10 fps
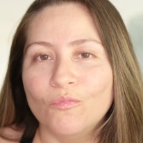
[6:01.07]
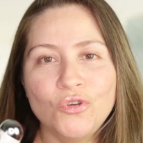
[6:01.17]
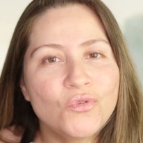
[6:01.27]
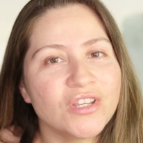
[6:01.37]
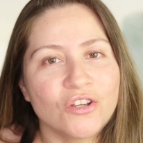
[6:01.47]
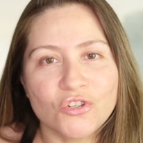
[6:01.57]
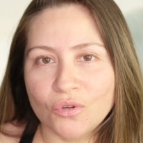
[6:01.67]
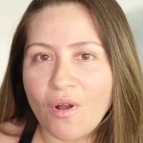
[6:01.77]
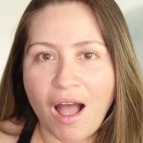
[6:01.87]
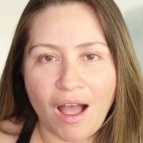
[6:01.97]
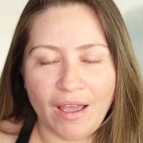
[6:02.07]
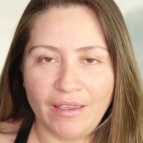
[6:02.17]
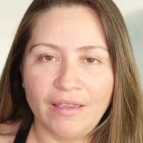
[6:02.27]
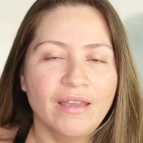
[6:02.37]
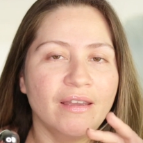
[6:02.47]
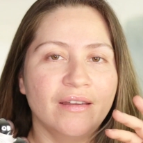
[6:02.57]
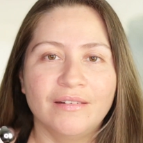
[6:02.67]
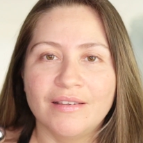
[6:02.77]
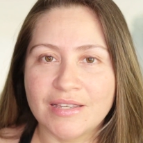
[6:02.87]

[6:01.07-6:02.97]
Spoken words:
using it too high and